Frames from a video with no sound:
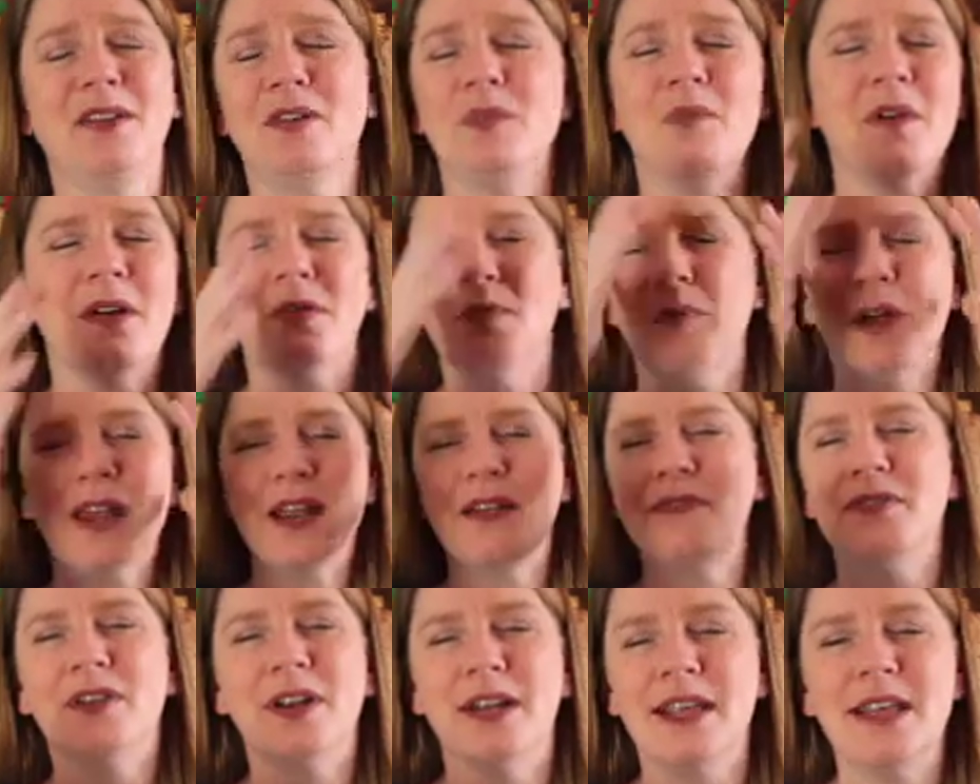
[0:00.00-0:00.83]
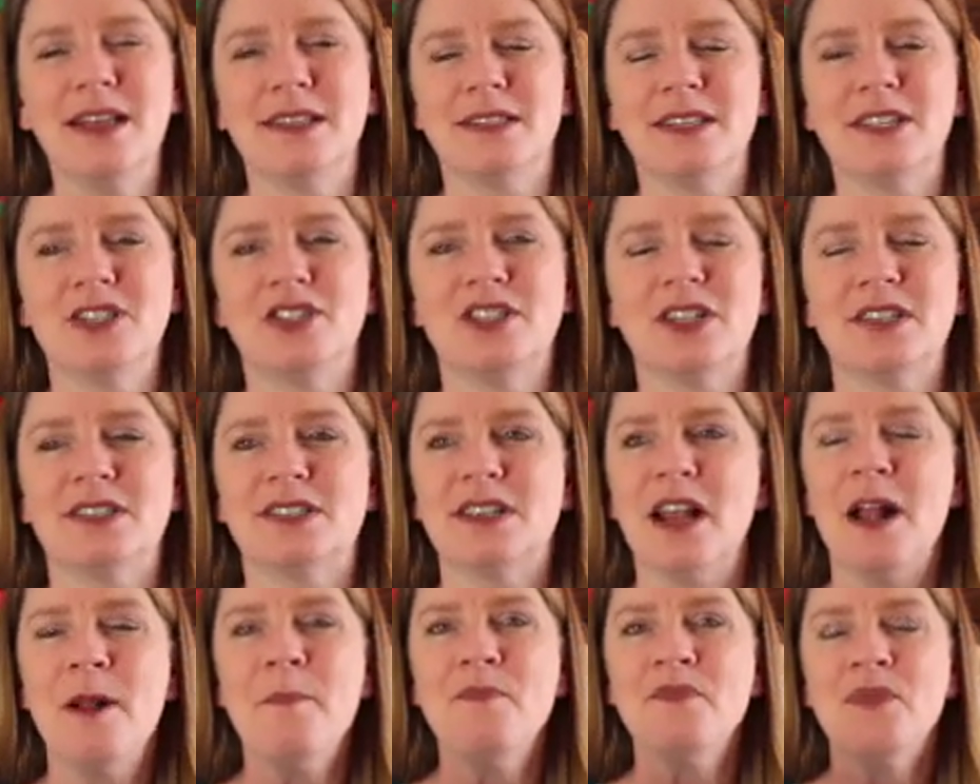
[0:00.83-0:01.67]
Or whatever it is. It's
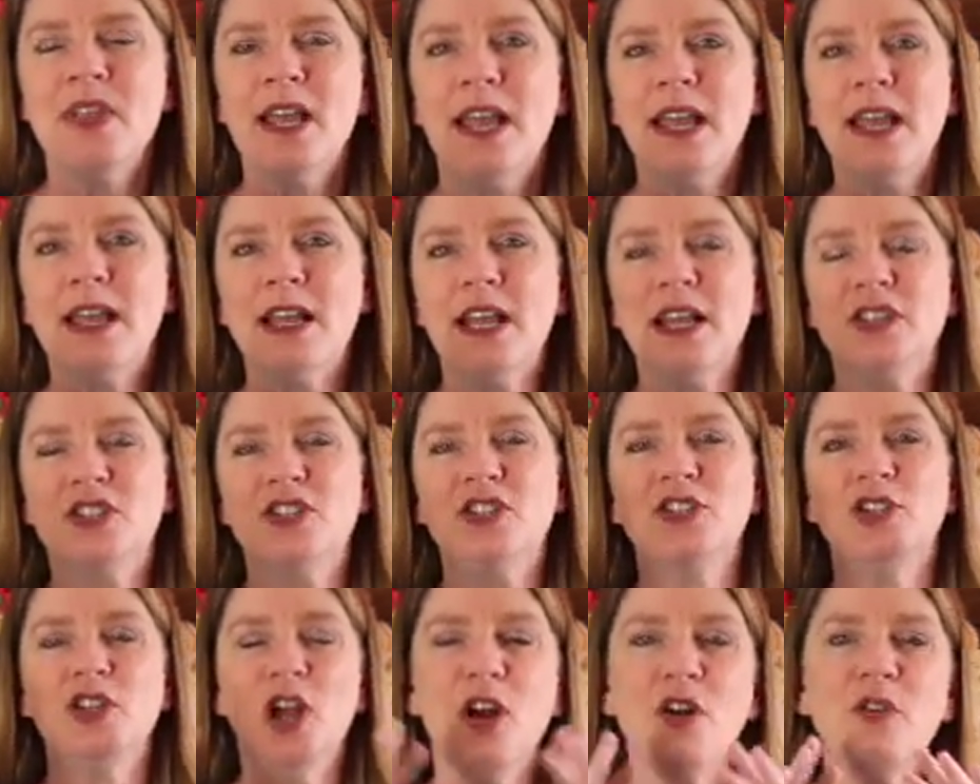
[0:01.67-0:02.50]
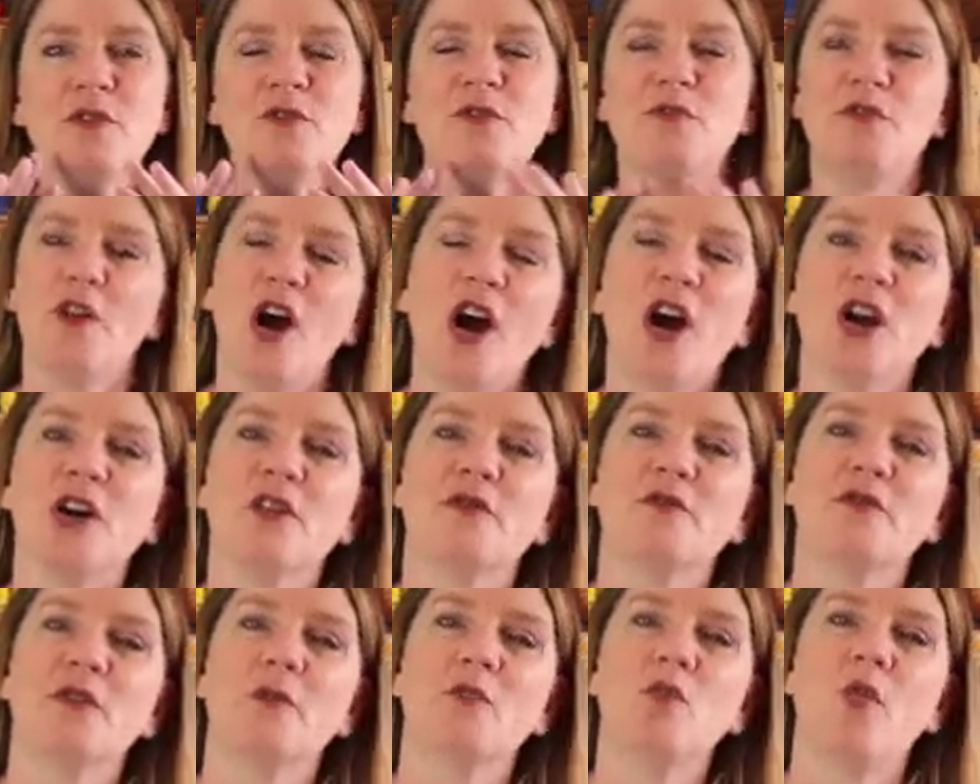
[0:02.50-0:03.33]
just, it's so far
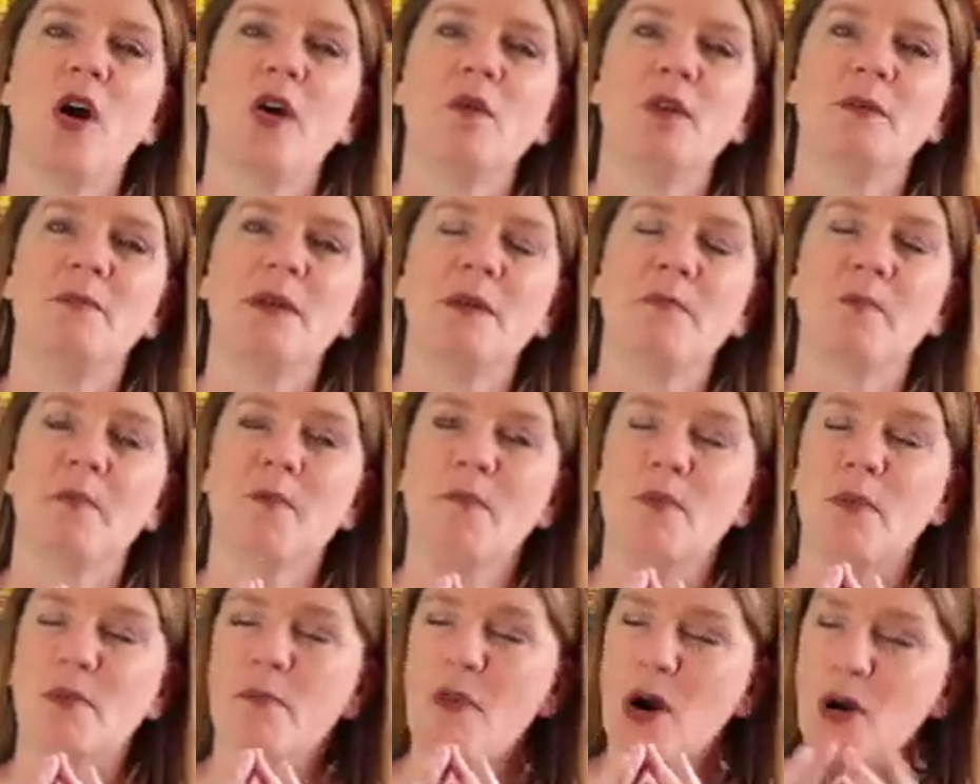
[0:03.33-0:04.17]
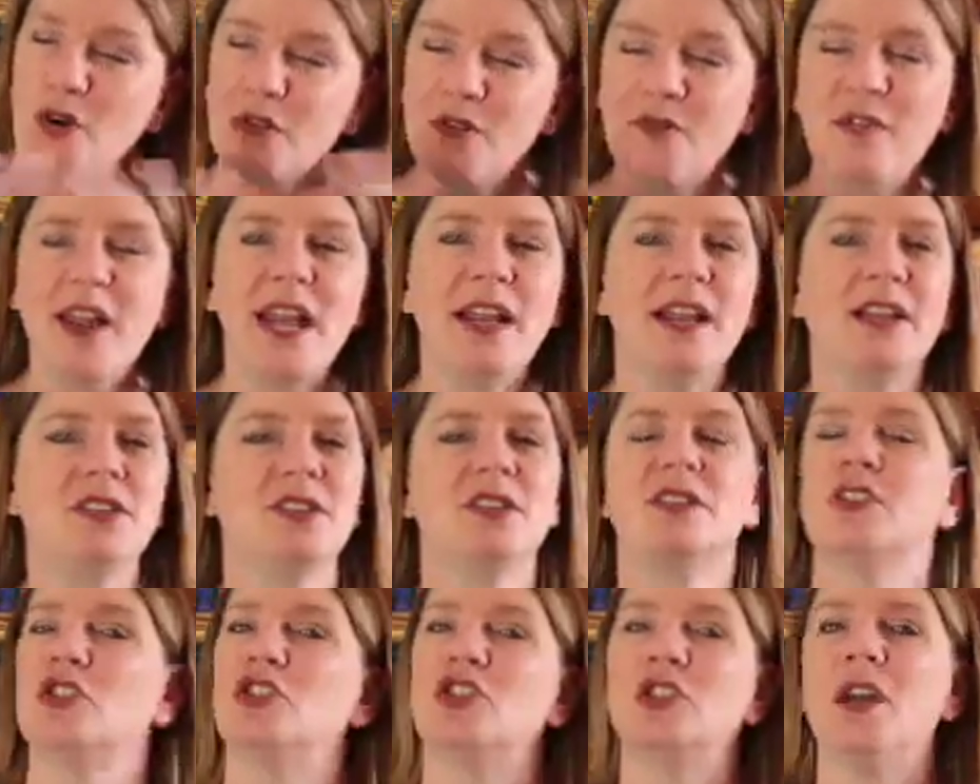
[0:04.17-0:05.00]
from what would be motivating
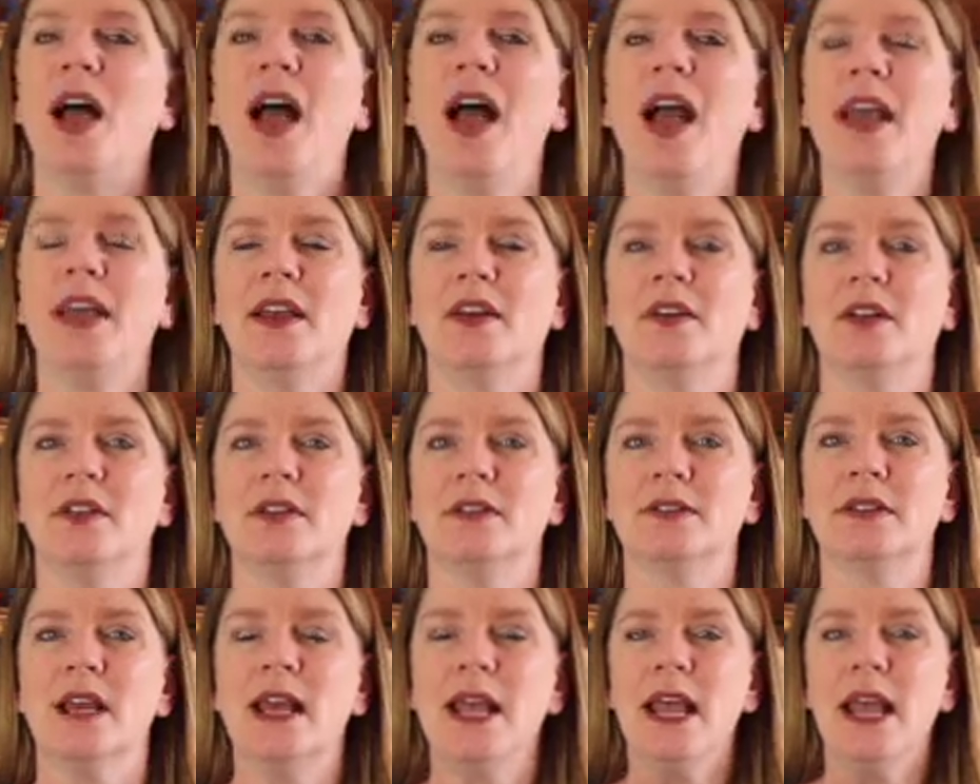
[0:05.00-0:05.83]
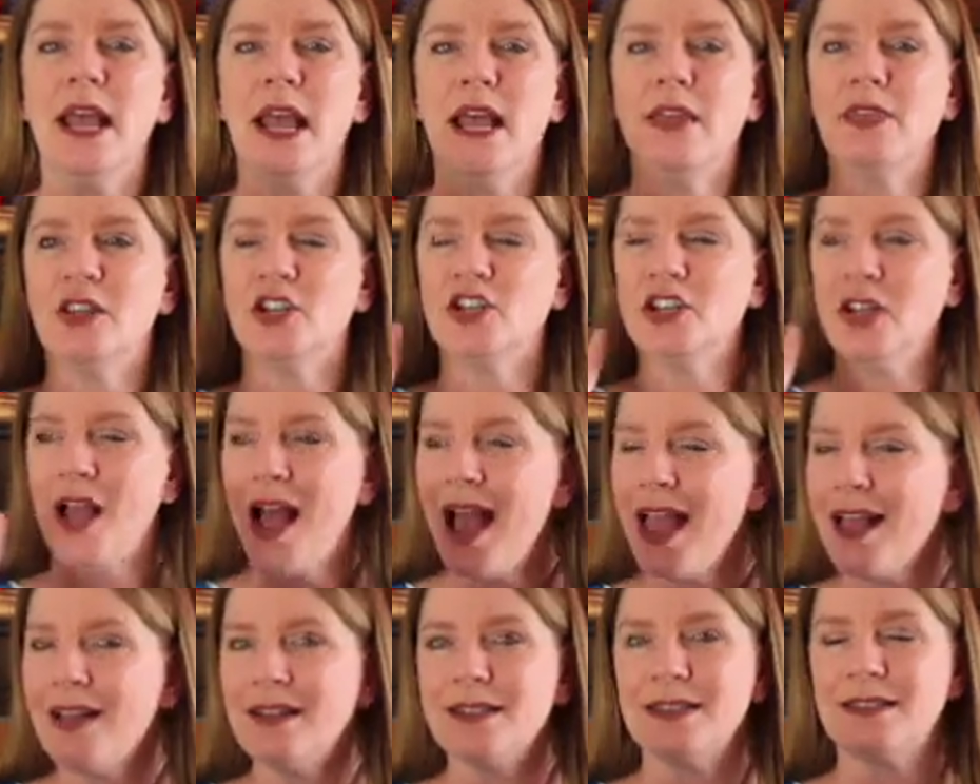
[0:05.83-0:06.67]
to the child, and the
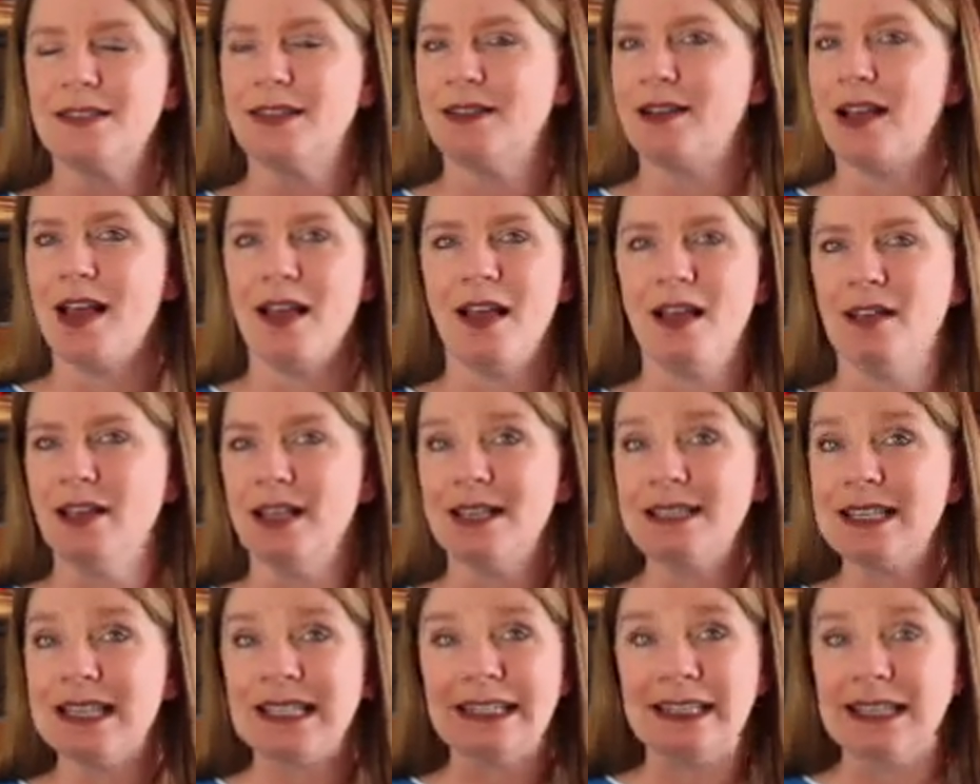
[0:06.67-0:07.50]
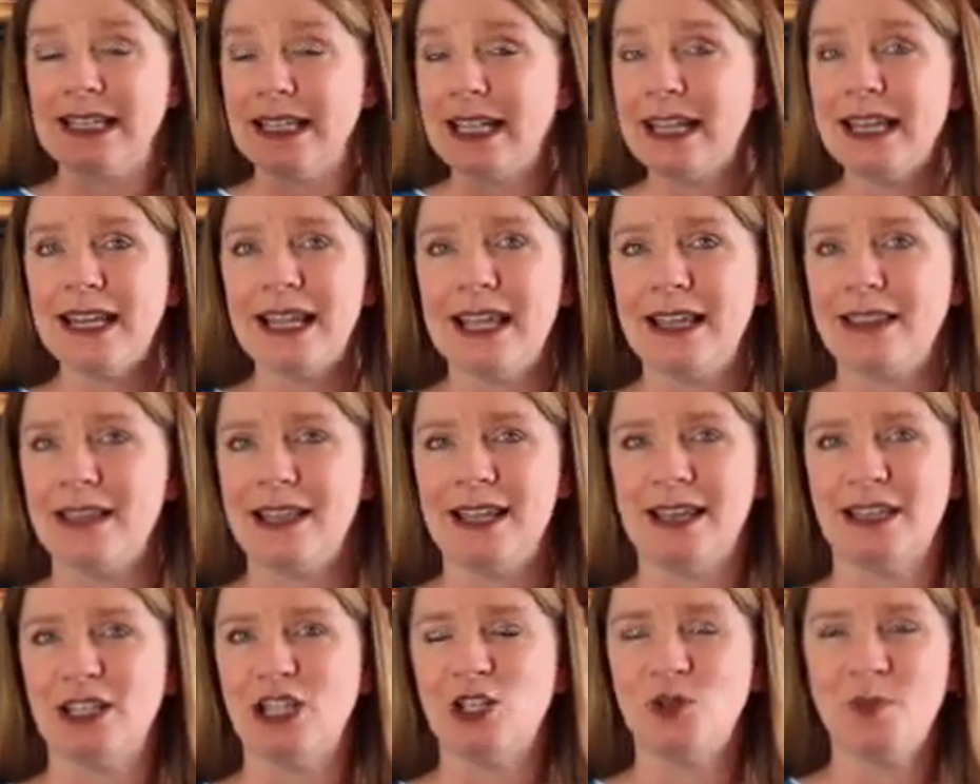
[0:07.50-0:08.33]
child isn't leading
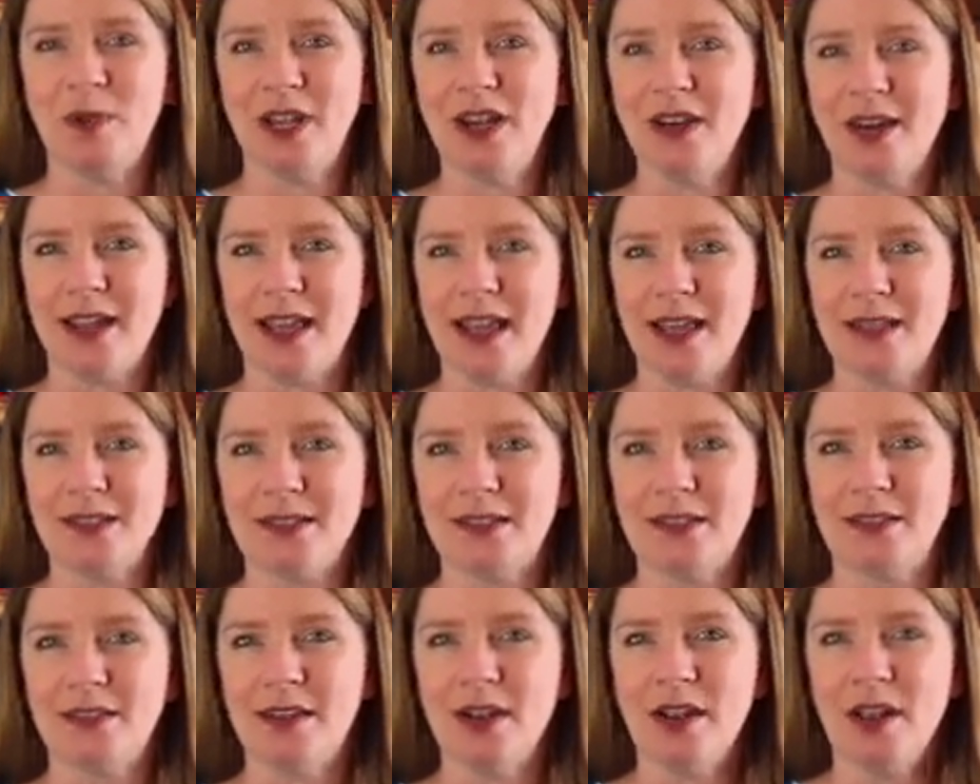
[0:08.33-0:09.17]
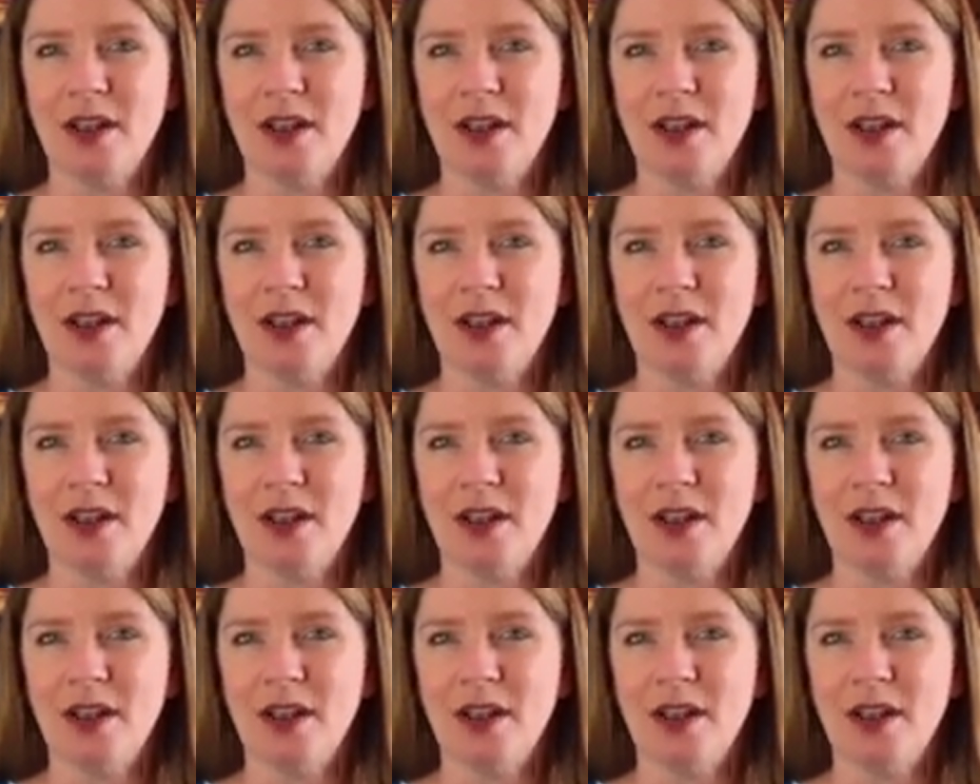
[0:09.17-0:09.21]
the experience.